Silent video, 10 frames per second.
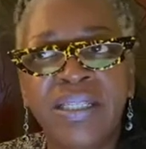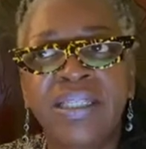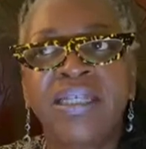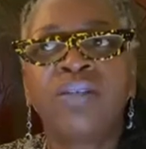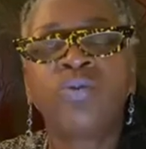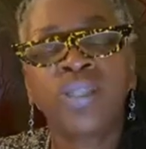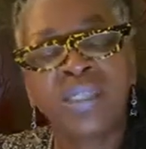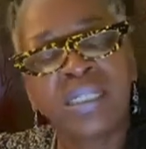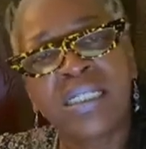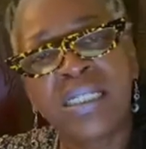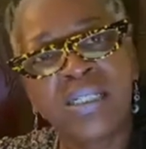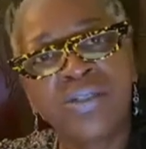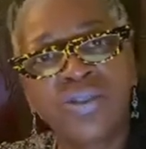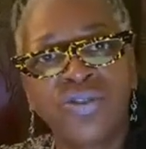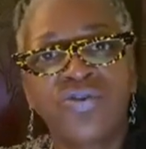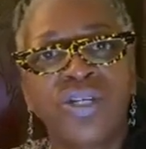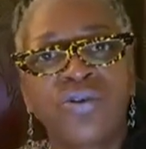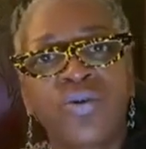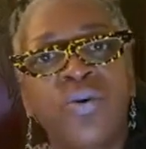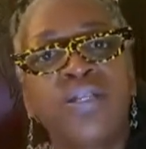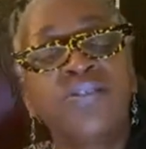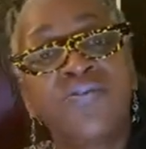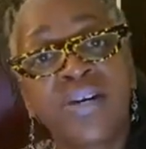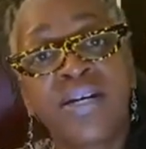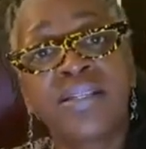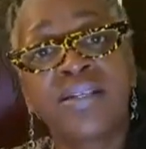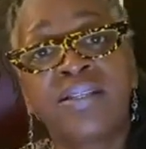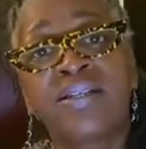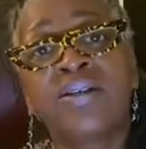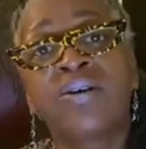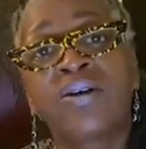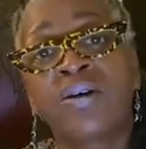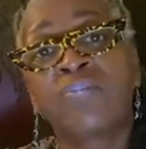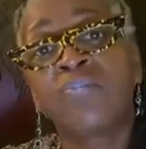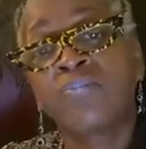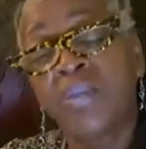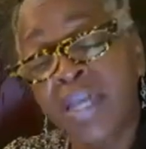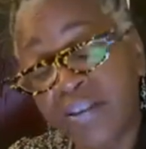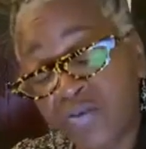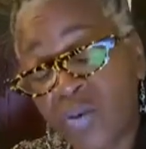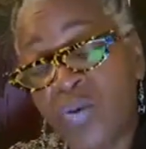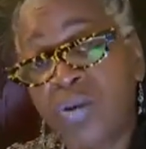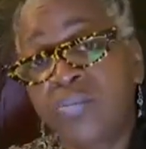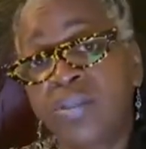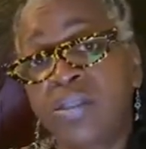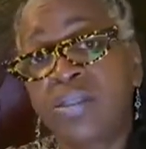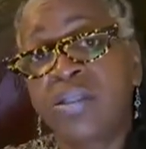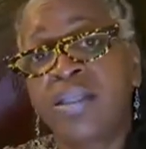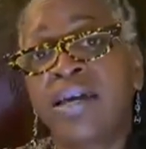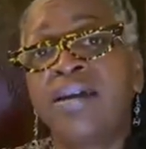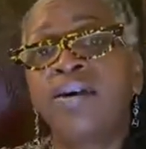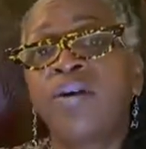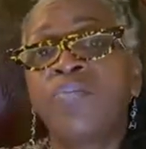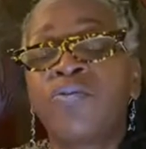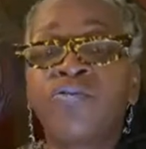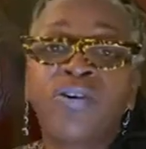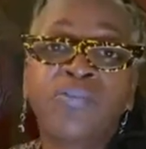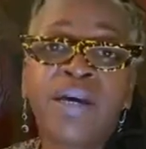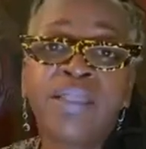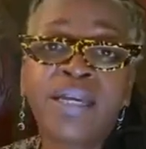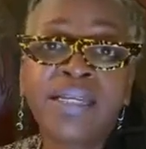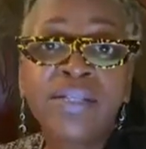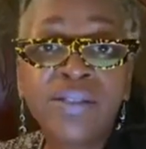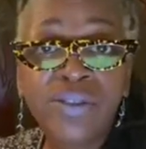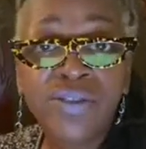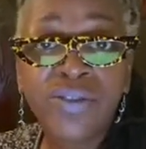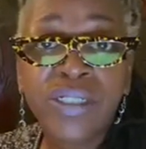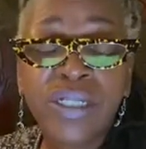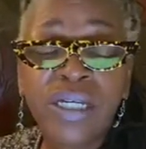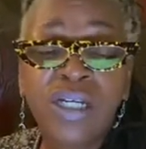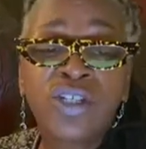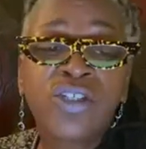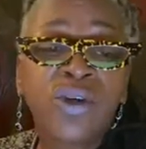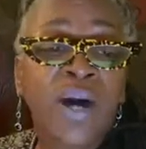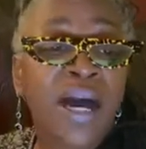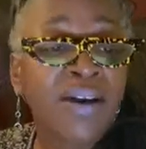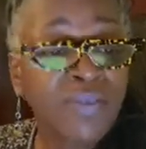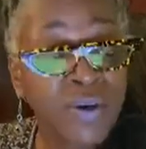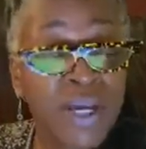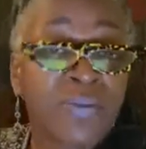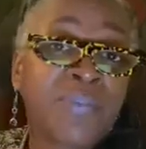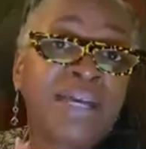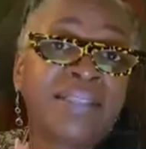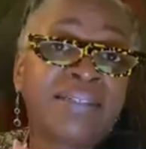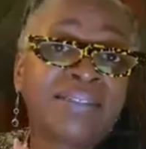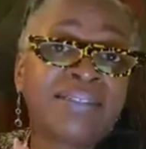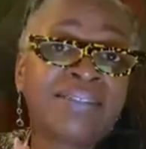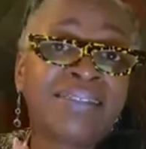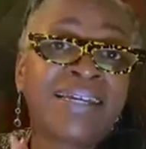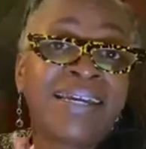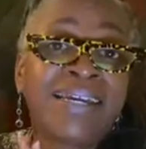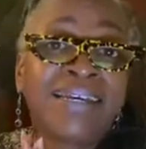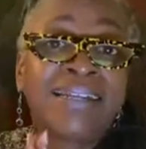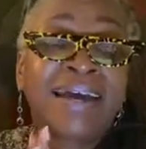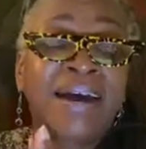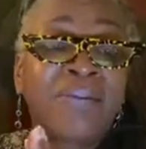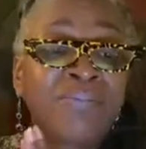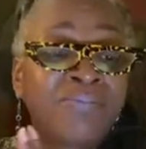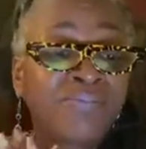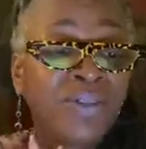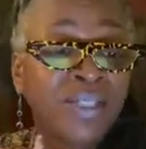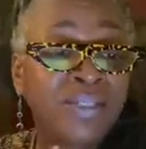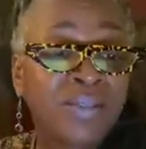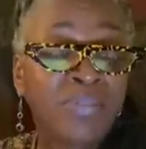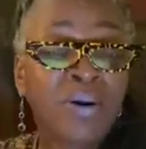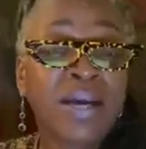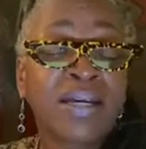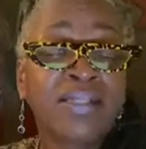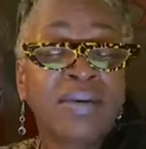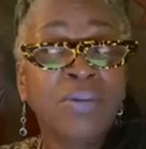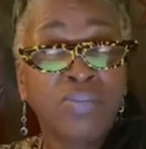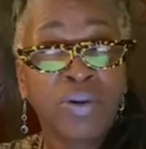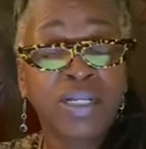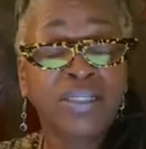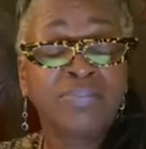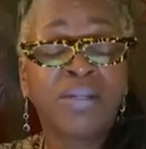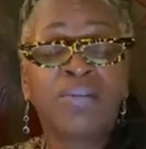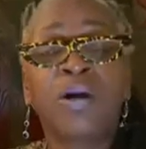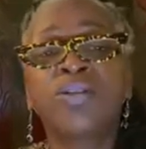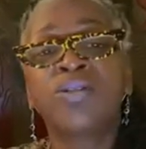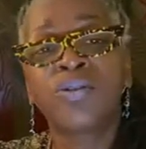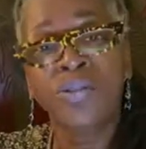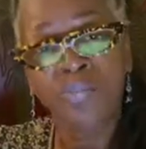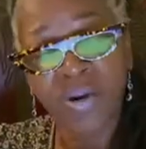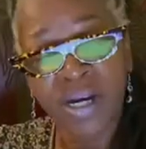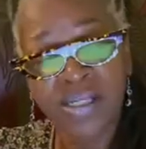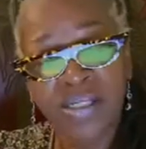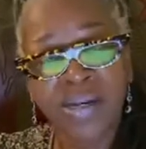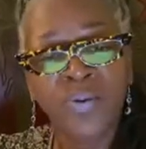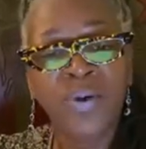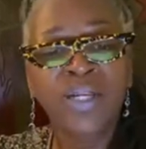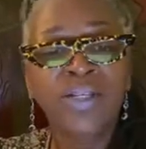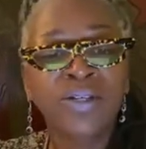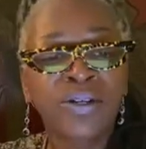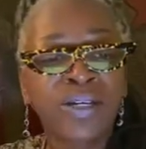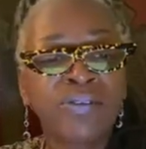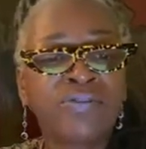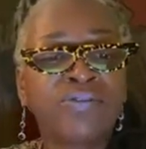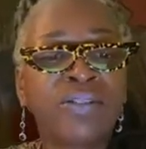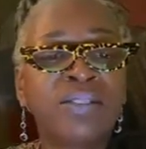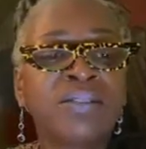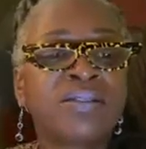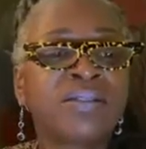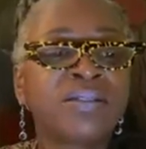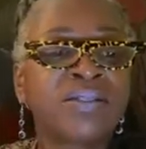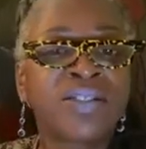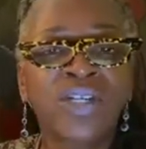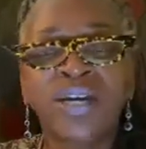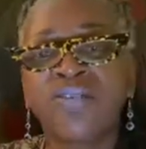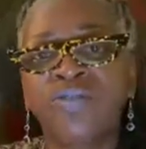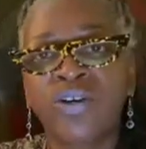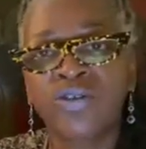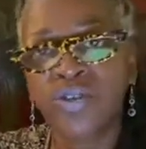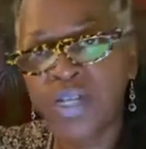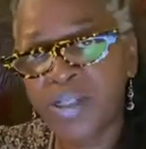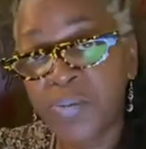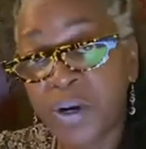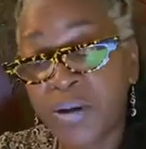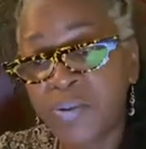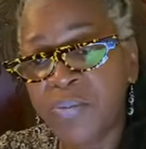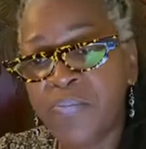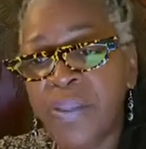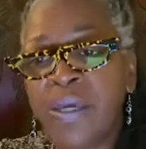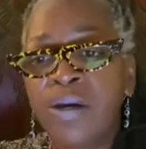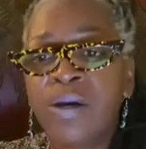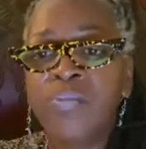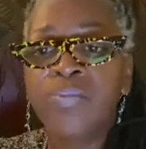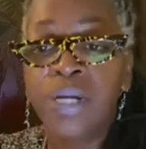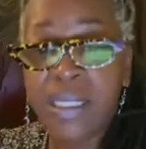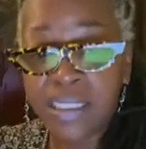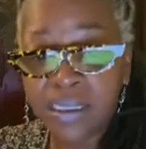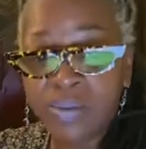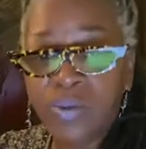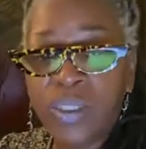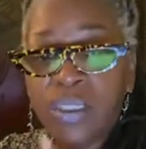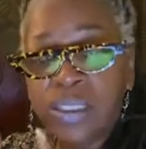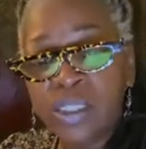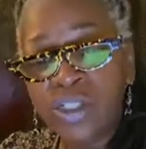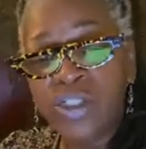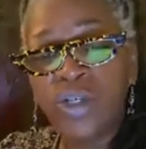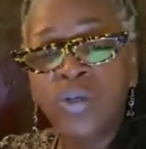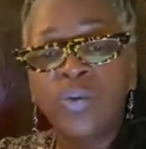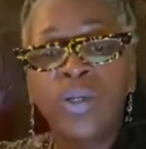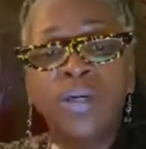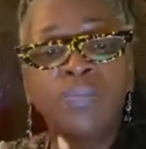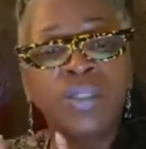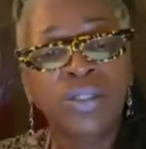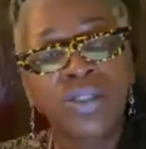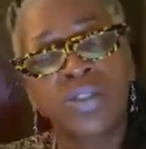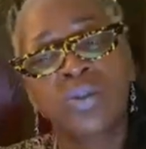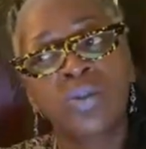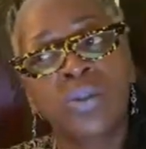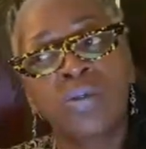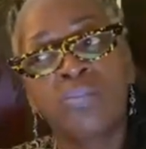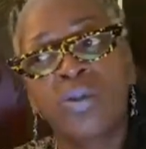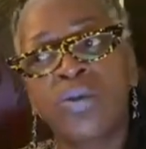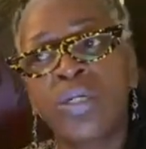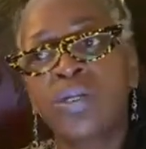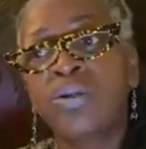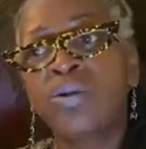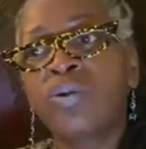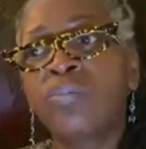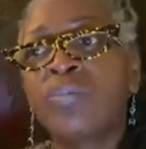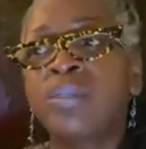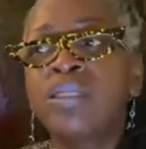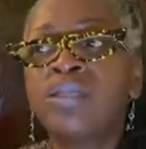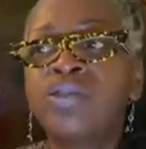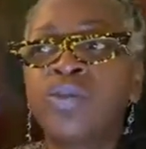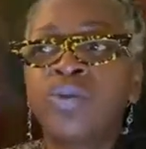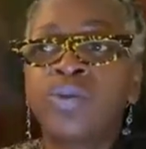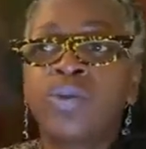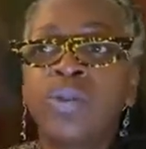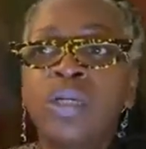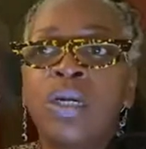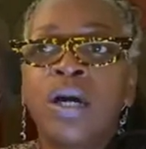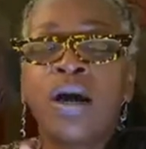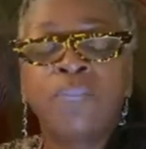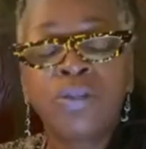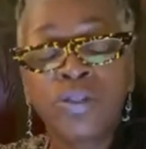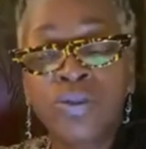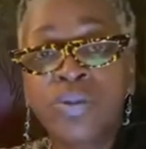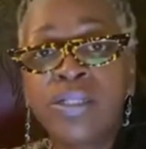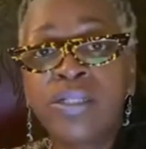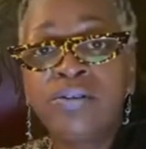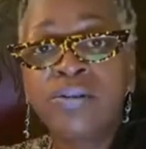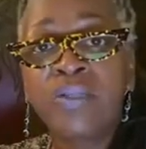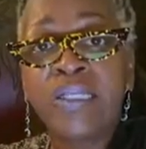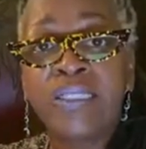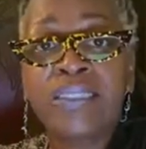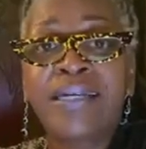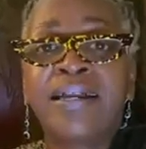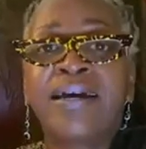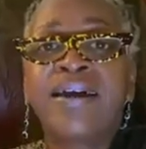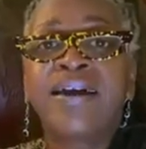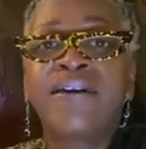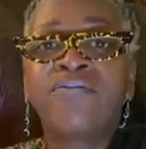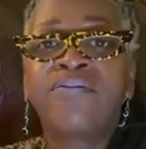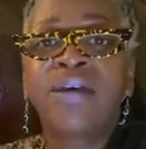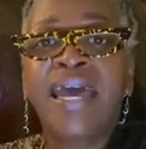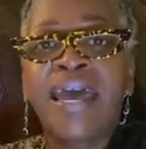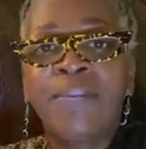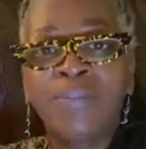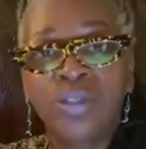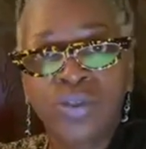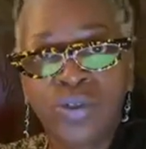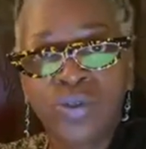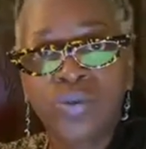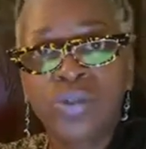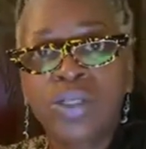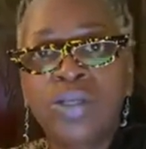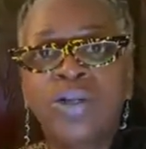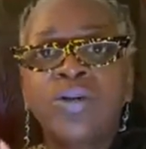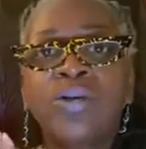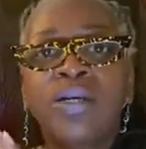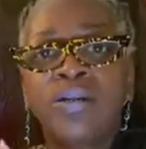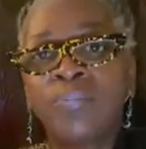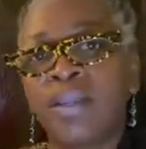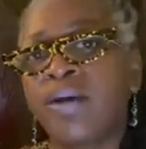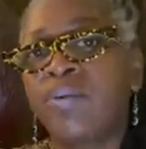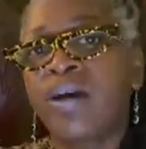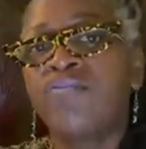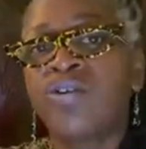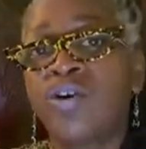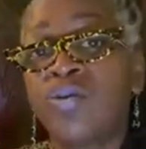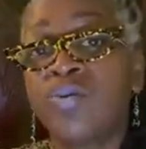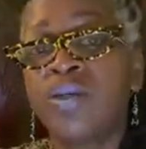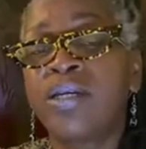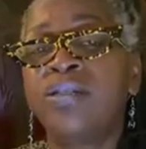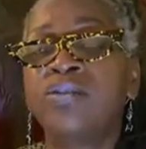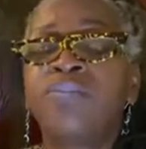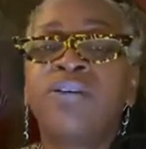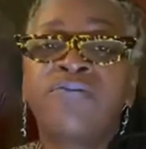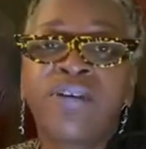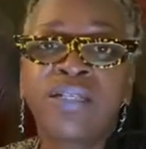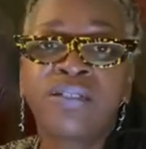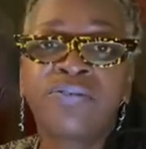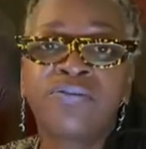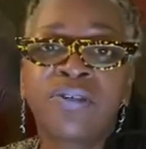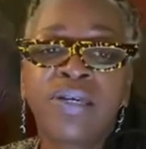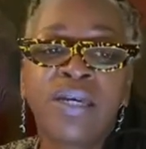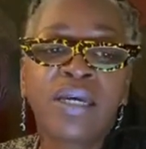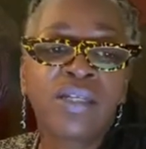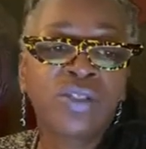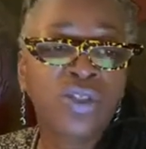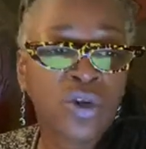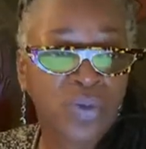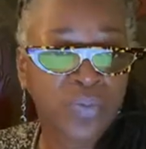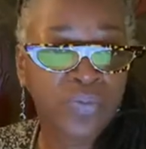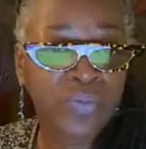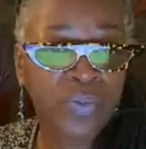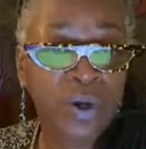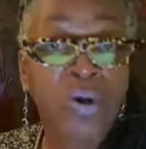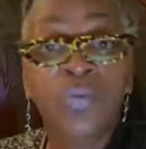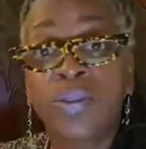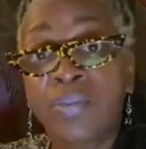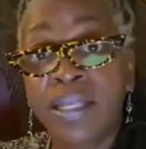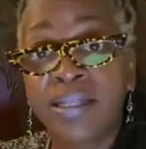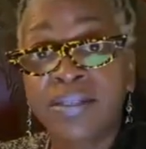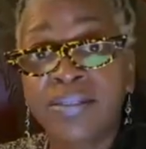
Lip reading: then within an industry, you're going to find that there are platforms that are preferred by that industry. So I wrote out my list, and I'm really surprised. I'm impressed, but I'm also surprised, and I wonder if this isn't a jack of all trades problem. But what it does show a potential employer or potential opportunity is that I have the aptitude to learn and apply what I've known and to be effective. So, on with my list.